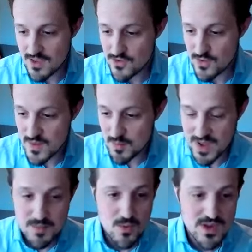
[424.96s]
And so in the
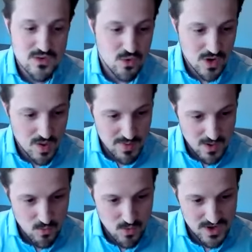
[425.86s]
paper, we talk
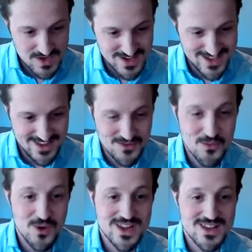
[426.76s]
about one
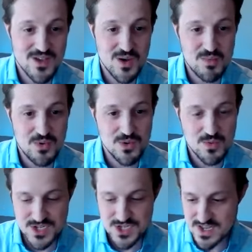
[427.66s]
example,
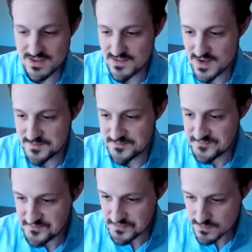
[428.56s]
which is The
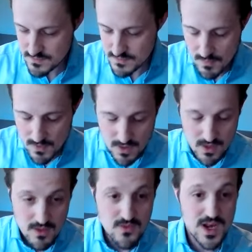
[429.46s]

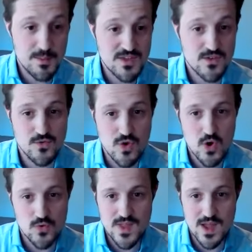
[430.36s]
Limits of
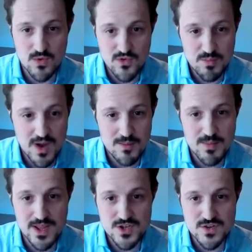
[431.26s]
Growth, that was
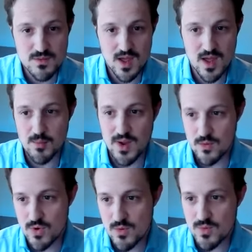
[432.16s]
published by
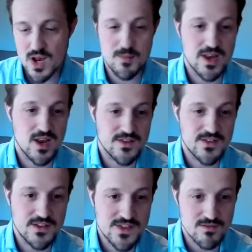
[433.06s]
the Rome Club in
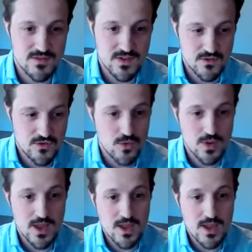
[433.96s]
1972.